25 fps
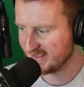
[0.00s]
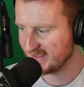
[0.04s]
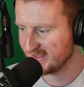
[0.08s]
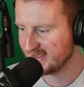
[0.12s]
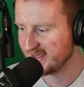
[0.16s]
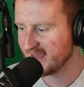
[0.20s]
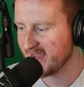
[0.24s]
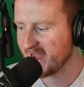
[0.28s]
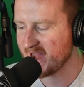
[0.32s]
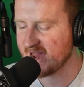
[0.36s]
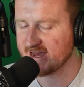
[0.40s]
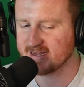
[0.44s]

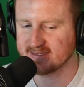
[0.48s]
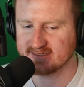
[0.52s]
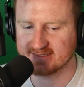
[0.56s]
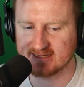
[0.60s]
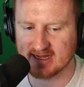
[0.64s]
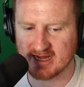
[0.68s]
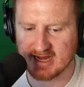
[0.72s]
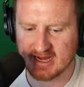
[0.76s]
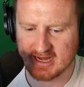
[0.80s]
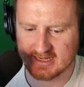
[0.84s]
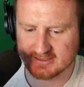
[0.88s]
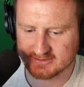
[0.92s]
Yeah,
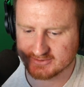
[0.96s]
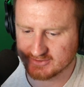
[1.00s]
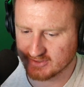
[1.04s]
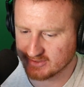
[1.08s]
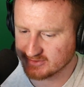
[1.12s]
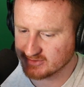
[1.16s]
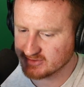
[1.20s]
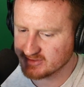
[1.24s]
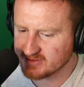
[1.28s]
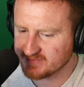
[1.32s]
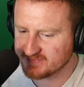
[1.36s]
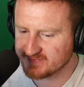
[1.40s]

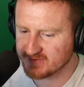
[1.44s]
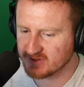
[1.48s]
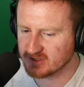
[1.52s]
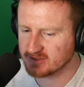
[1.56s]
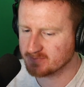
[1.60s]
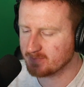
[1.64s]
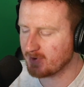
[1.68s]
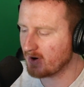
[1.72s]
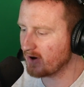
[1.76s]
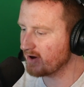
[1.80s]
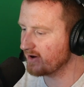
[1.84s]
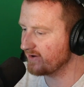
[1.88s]
so I'll do the
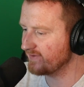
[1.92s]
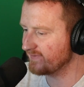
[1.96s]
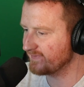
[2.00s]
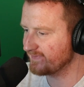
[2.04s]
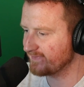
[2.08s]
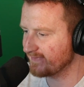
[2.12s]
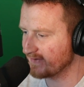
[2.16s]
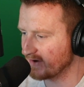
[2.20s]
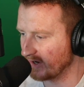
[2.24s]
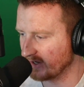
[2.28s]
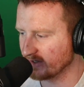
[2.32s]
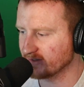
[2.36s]
first
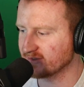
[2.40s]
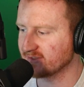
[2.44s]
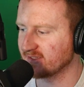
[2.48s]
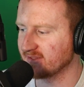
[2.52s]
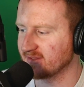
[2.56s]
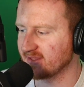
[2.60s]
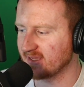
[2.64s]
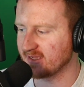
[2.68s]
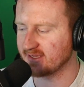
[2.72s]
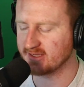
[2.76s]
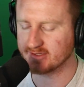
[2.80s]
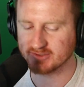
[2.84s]
part
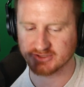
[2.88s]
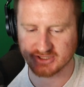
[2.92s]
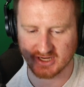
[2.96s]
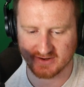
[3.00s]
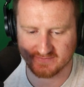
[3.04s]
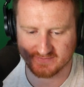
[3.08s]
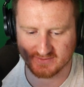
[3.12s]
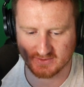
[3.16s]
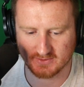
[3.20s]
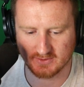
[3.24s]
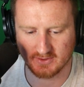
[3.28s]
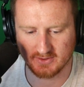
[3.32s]
first, and thank you,
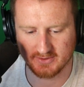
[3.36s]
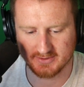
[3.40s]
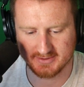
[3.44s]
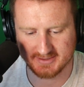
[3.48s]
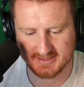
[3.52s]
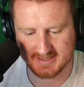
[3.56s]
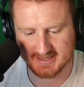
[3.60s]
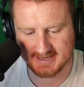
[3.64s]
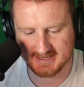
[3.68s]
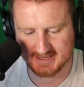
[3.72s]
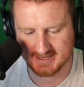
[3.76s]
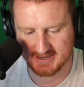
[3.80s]
John, for
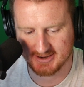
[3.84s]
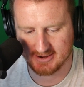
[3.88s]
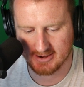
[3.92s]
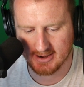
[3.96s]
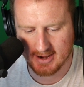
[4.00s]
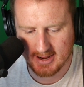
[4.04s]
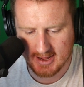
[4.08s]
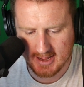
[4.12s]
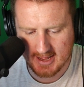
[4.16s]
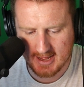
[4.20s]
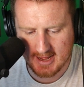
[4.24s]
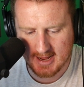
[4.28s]
calling in
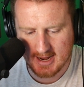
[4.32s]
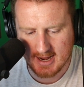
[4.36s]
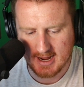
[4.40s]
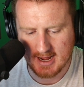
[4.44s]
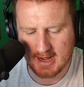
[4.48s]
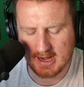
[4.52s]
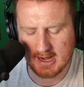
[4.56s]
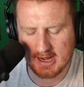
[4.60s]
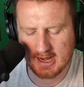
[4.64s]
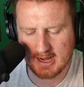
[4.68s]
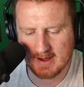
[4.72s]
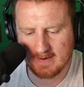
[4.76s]
here.
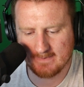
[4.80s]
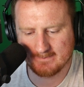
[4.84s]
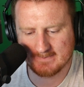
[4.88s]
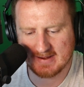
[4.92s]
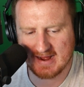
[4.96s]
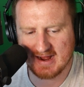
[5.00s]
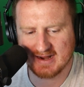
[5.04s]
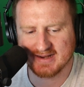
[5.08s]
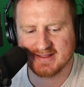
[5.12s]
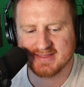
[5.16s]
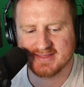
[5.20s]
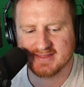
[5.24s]

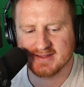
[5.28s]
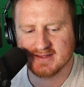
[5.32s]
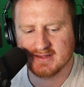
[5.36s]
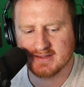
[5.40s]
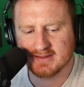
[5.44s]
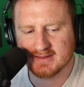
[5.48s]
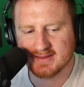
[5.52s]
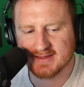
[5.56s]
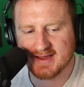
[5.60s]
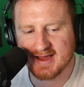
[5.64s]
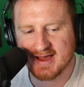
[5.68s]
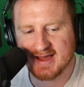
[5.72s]
I
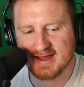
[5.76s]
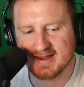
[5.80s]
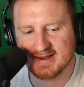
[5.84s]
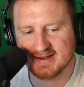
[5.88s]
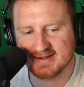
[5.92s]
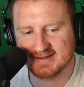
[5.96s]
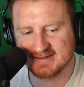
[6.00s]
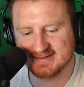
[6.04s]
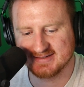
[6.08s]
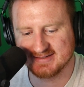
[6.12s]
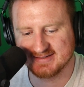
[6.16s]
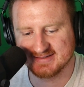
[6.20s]
think
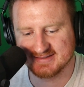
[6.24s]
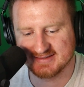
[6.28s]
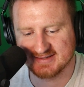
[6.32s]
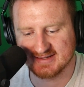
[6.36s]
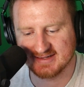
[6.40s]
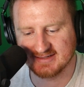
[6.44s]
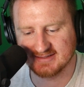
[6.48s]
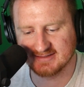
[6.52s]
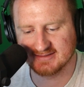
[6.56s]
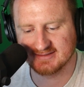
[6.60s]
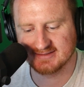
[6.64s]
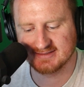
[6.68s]
that
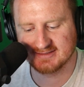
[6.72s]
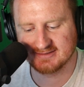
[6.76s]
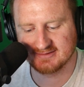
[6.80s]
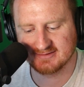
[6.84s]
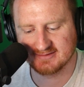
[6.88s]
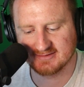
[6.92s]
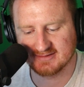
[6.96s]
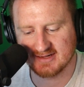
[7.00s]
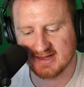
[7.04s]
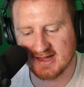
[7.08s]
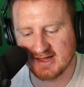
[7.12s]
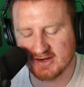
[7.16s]

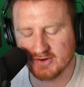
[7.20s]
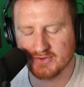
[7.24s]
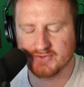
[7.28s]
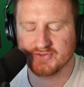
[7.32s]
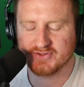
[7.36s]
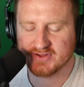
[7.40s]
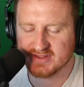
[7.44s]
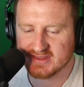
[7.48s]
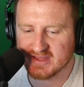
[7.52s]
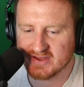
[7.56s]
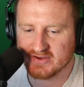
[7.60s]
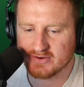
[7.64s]
I
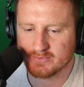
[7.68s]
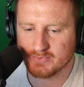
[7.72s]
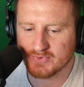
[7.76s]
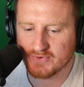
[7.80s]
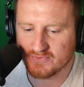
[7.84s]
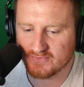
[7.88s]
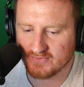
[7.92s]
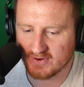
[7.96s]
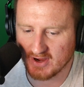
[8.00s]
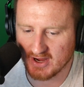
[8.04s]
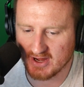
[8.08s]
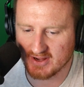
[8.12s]
don't think they would
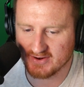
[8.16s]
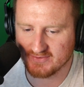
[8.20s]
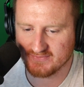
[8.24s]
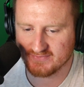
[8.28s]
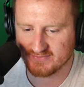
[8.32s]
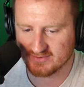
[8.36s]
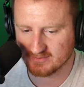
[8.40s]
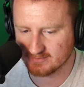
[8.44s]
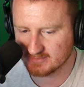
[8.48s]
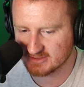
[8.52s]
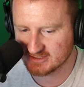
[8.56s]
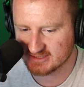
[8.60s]
move on
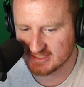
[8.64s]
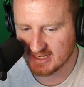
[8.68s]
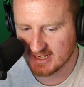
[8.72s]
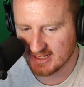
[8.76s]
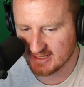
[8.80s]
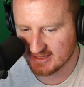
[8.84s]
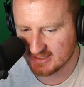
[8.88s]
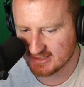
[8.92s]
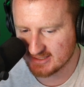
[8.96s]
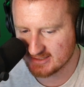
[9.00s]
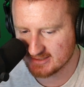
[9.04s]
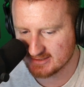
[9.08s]
from
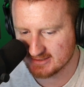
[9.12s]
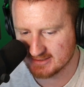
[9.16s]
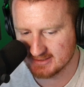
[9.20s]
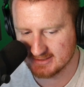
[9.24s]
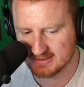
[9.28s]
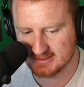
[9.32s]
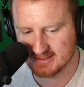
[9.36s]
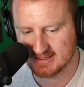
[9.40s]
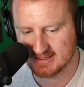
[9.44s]
Saleh